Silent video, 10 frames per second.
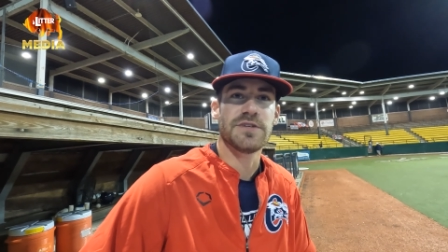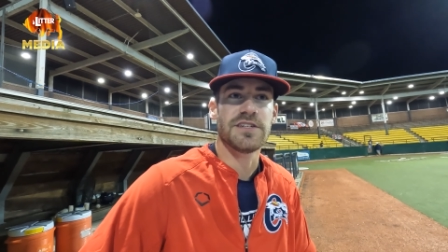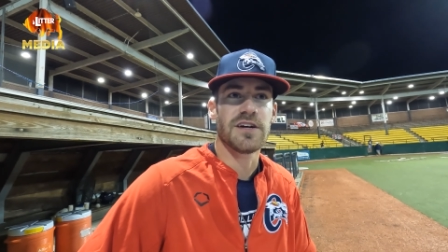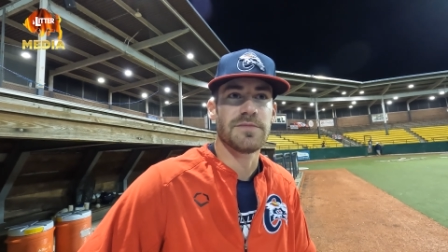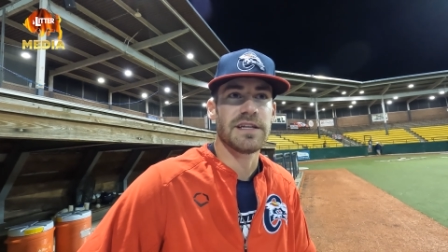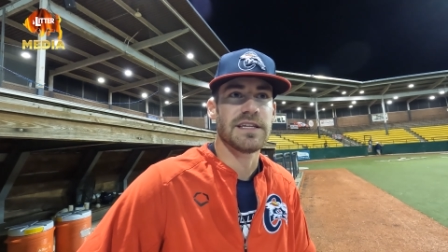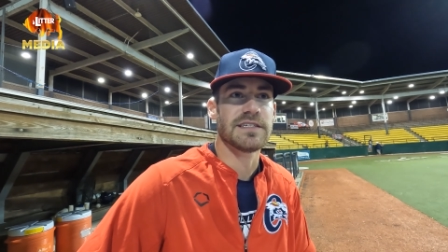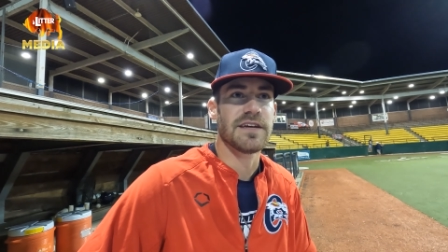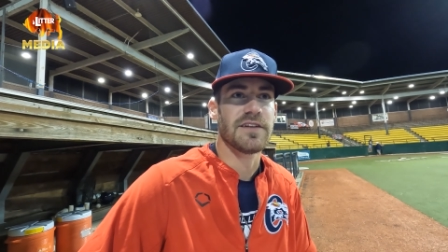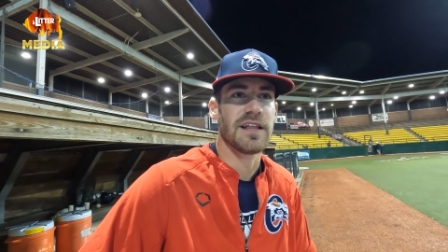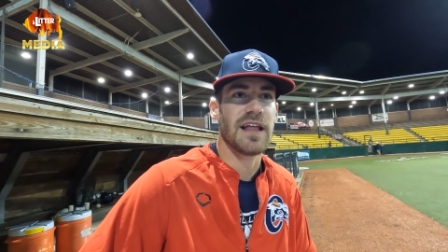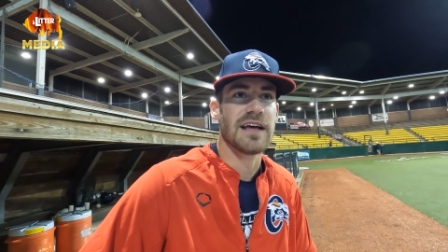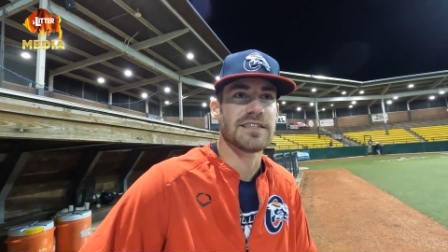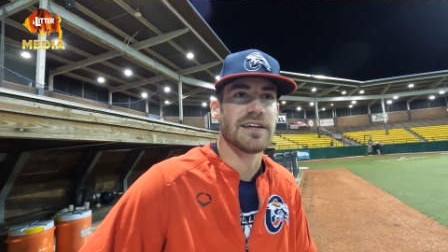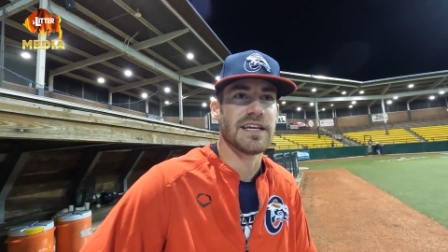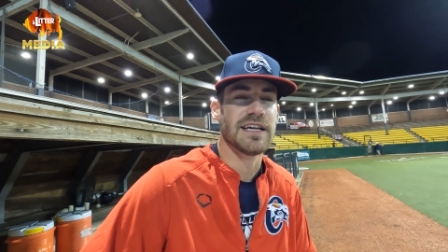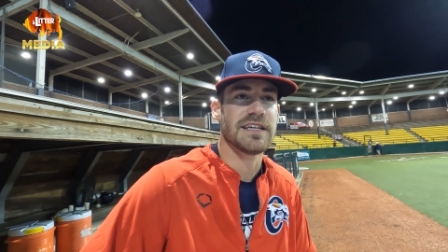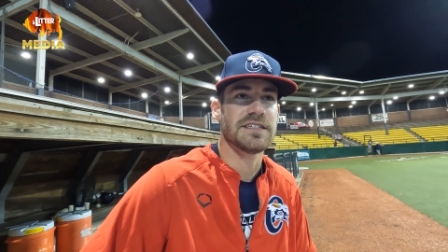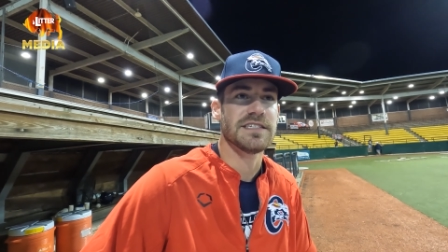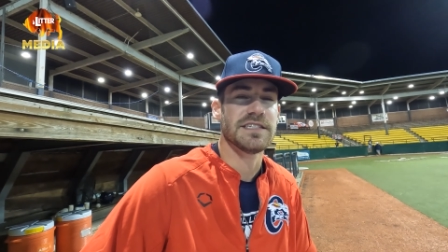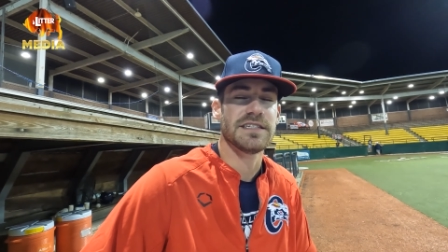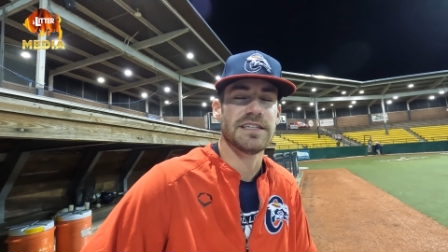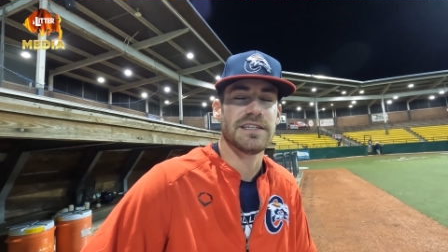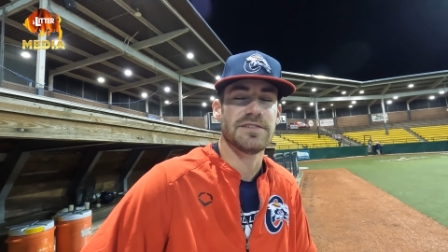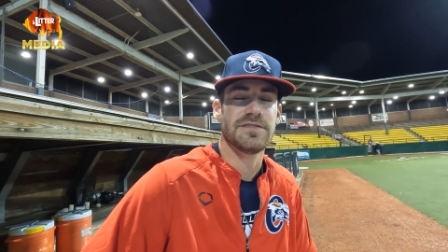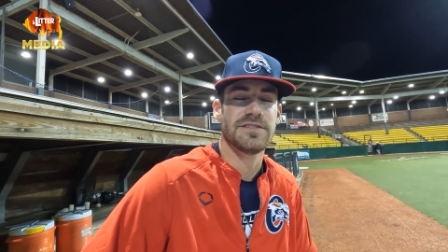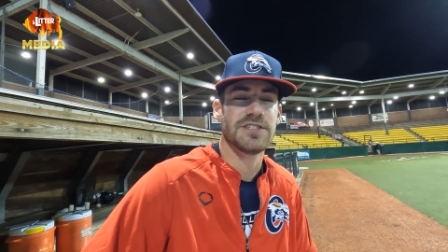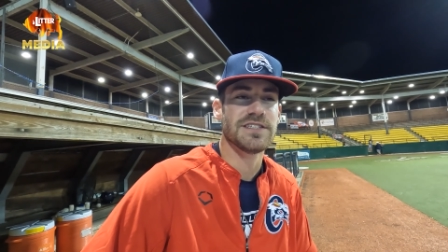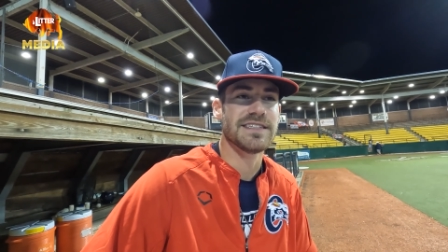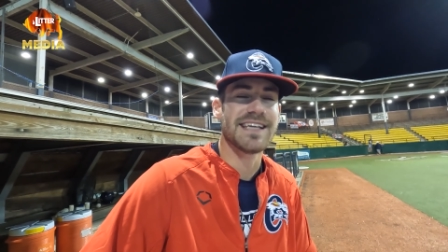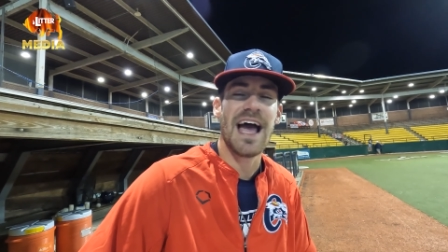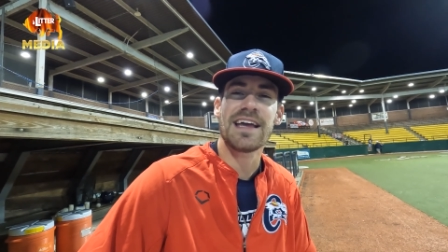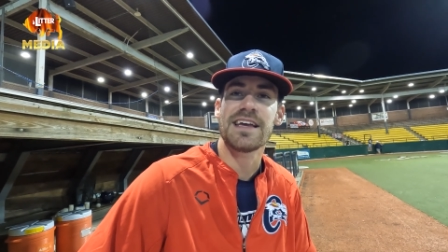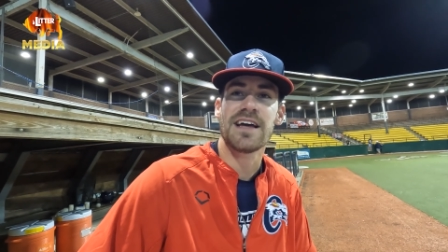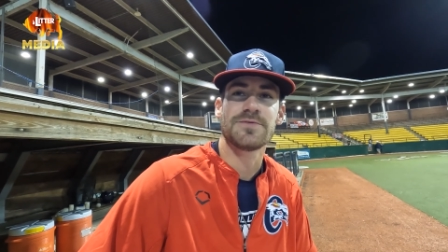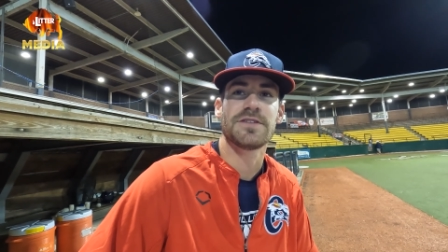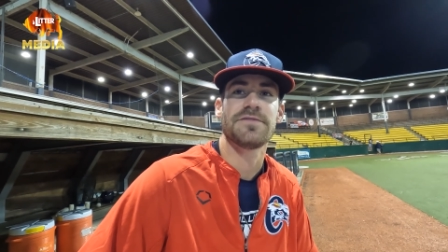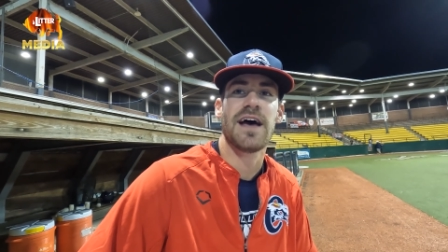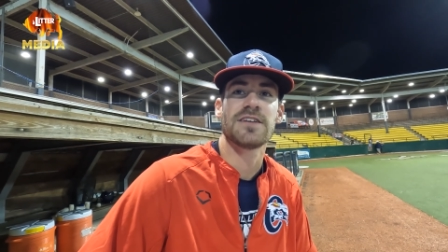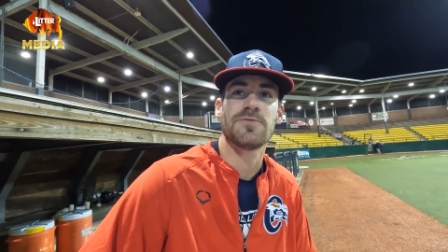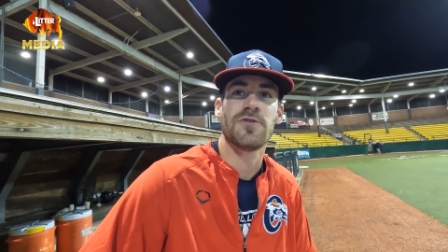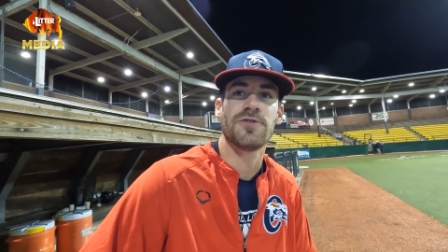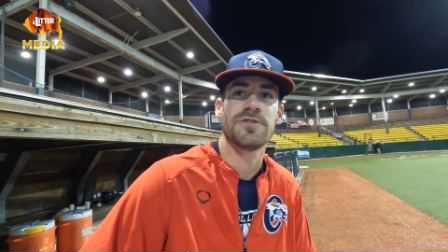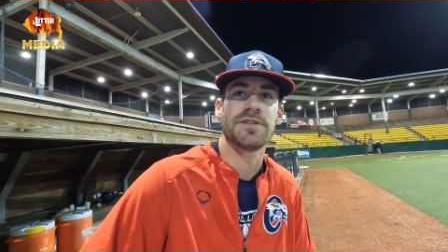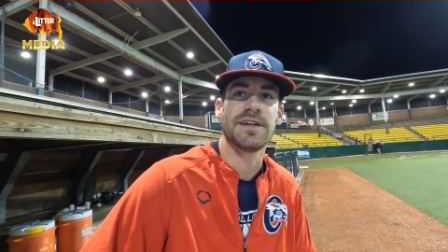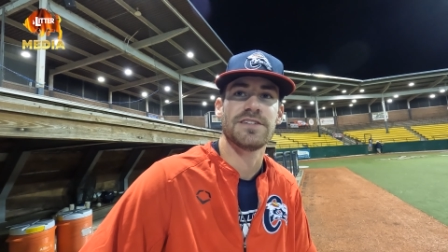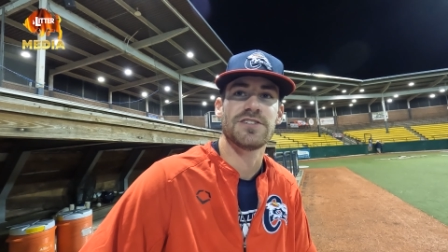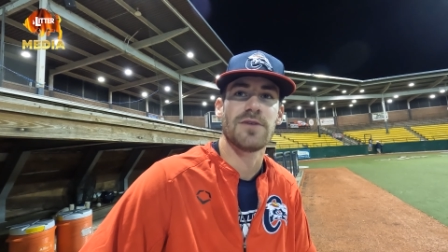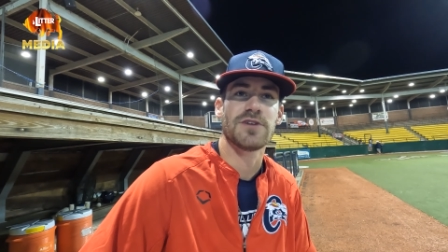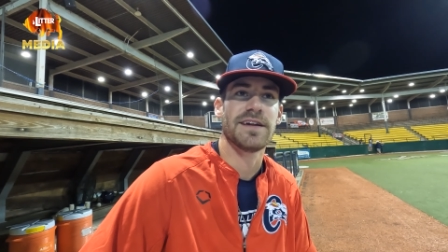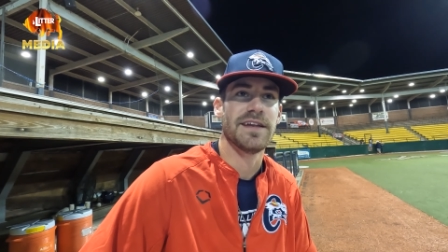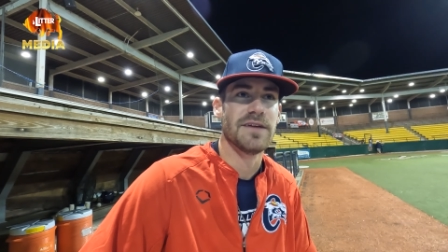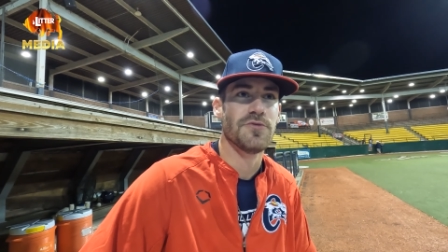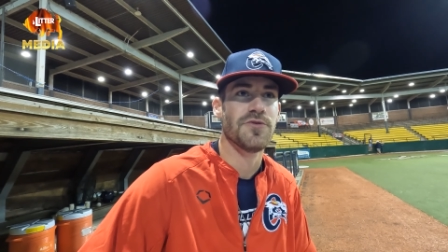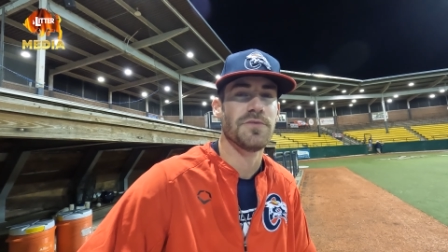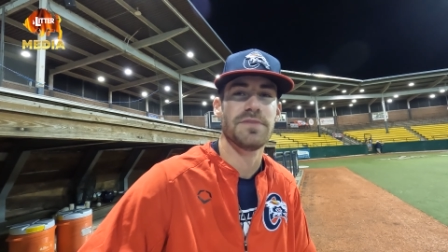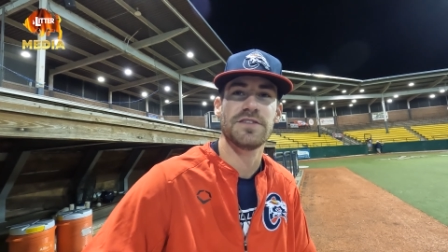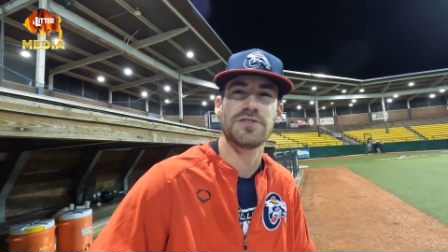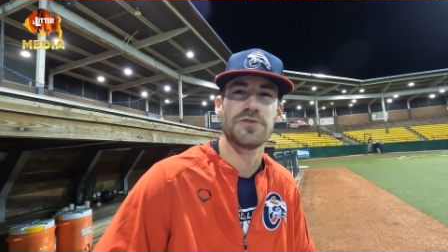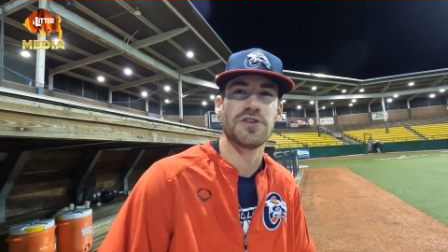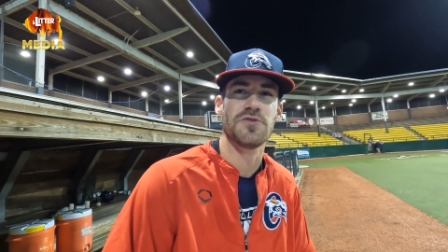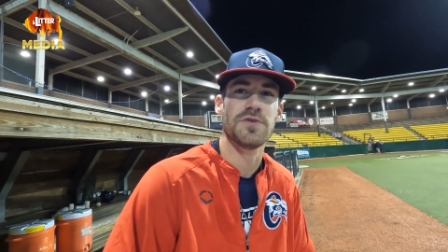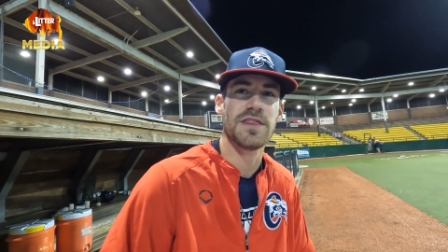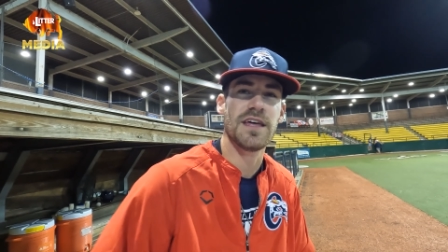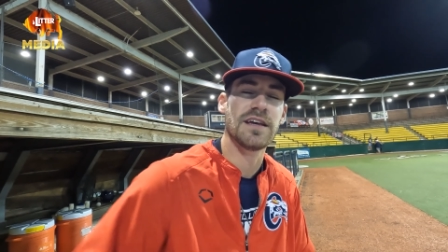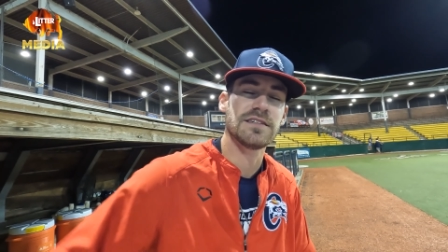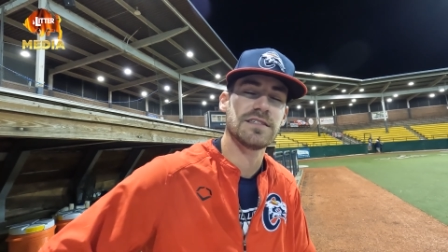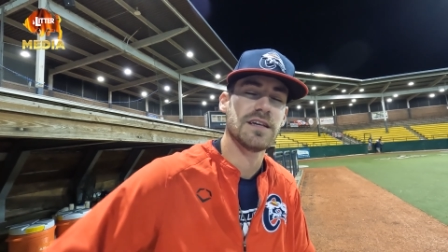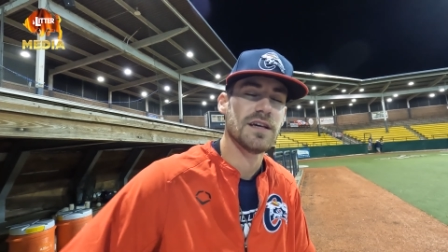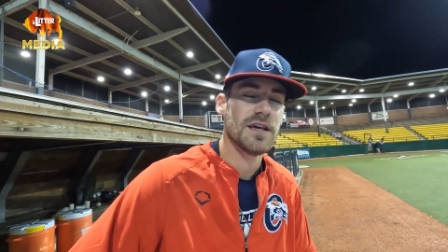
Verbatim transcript: We talked about things after the last outing of his, and, and just attacking guys with the fastball, and, and, stop trying to nibble and be too cute with things.